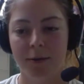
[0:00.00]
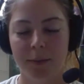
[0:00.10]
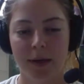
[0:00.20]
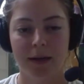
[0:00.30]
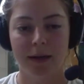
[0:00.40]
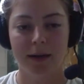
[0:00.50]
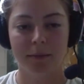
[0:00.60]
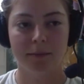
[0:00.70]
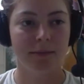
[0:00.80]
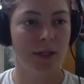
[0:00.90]
But
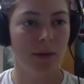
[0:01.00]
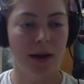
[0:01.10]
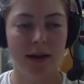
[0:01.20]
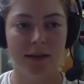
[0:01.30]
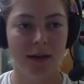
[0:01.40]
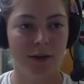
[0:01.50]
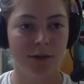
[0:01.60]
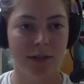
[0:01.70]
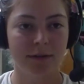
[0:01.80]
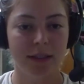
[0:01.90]
any young
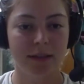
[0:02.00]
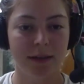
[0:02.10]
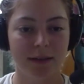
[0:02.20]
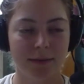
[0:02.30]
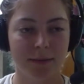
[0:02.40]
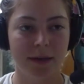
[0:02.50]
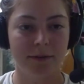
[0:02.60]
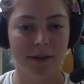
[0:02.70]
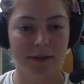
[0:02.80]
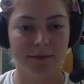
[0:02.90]
tree really does
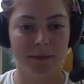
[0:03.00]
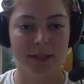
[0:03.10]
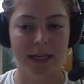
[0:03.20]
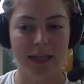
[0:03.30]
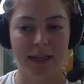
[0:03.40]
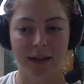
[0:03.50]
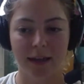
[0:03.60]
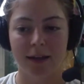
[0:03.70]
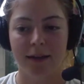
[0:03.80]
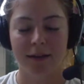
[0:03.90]
benefit from
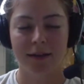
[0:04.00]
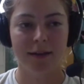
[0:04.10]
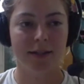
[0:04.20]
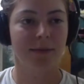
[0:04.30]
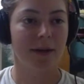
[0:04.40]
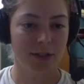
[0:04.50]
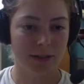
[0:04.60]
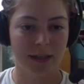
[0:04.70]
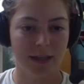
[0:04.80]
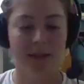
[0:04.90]
staking,
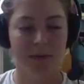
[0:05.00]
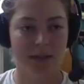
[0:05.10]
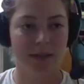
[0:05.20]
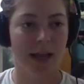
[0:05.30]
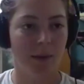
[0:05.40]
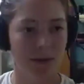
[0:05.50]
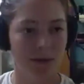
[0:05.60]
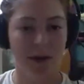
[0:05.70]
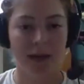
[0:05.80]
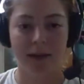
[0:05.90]
especially like Lindy was saying,
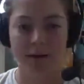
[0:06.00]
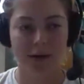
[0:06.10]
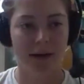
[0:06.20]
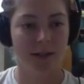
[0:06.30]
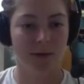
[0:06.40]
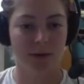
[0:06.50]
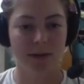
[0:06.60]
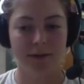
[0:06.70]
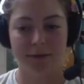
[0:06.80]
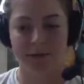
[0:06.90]
with wind or any
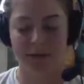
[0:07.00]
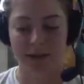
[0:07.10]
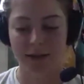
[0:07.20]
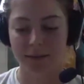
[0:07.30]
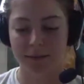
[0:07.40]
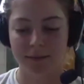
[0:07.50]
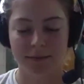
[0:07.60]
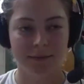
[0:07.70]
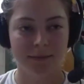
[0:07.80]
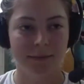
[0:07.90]
sort of
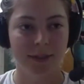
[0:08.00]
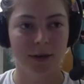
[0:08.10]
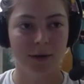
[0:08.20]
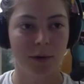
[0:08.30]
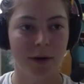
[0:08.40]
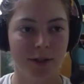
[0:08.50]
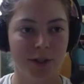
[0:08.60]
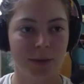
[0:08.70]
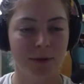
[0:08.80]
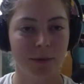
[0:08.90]

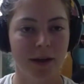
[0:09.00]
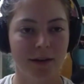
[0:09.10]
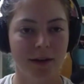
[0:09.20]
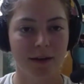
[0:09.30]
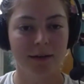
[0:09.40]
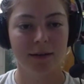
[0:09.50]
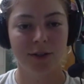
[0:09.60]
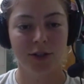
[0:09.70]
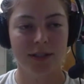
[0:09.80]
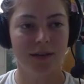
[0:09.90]
questionable weather.
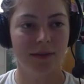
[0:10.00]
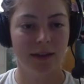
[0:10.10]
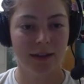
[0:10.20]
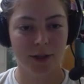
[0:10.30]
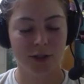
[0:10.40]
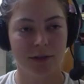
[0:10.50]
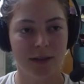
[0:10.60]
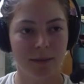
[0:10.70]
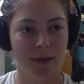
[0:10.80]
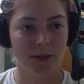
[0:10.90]
Just giving that
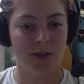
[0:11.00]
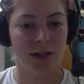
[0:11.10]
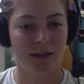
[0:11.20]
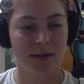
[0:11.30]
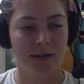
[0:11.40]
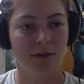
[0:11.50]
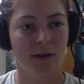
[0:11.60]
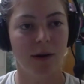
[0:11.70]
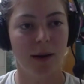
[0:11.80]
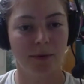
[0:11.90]
tree the best chance to
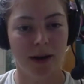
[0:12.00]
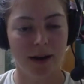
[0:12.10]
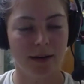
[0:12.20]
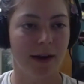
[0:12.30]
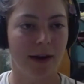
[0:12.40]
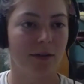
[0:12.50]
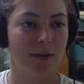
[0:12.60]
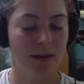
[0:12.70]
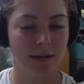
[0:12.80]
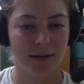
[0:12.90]
grow upright rather
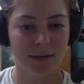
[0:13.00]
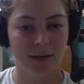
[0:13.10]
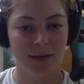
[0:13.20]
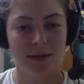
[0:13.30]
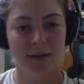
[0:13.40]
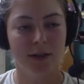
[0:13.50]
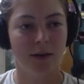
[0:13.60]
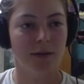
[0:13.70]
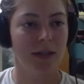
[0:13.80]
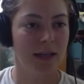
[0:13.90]
than
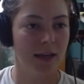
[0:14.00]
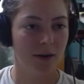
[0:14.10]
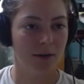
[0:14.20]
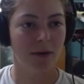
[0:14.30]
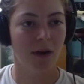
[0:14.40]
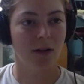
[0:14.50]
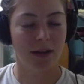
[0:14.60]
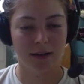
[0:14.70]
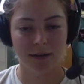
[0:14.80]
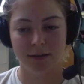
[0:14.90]
leaning or
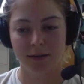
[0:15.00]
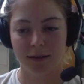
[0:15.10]
falling